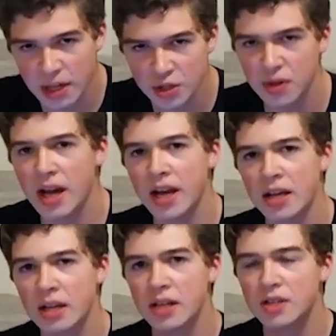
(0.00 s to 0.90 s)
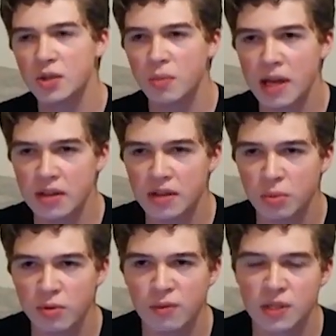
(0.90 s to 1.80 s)
I try to make the
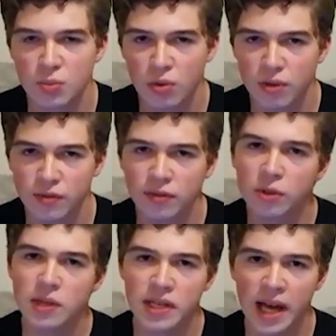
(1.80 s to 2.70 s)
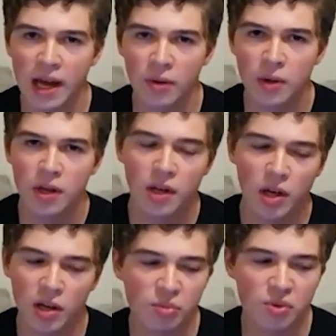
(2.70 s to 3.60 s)
movements more fluid now,
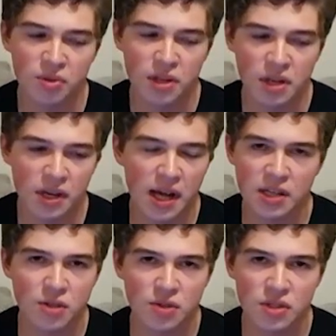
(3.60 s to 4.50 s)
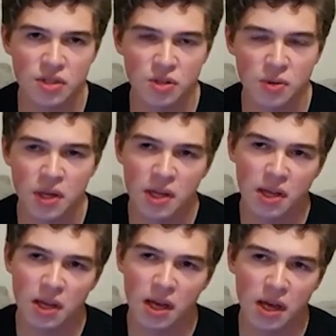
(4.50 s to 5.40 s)
more than I used to,
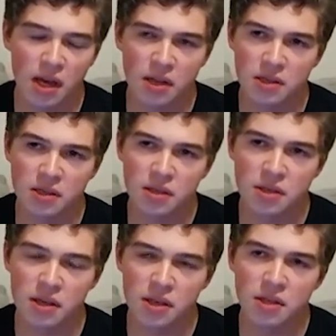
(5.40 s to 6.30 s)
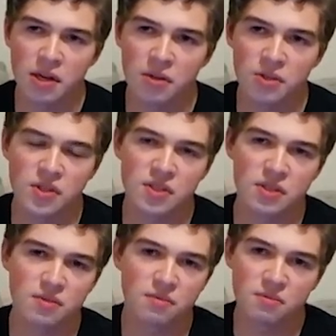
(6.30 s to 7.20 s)
and you know, just
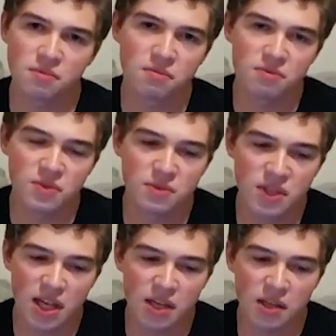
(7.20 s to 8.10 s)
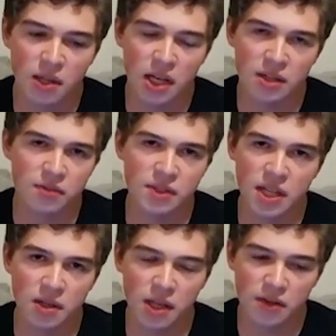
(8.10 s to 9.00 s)
taking a lot of
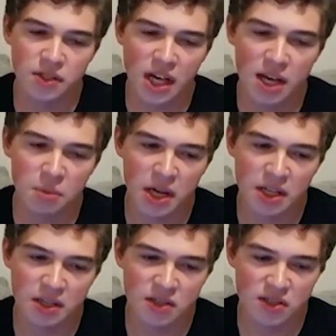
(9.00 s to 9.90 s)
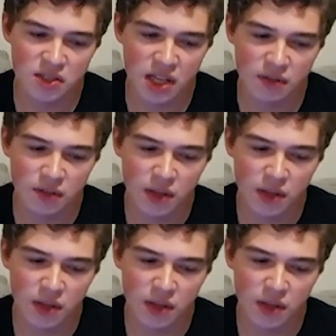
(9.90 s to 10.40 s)
time on it and stuff.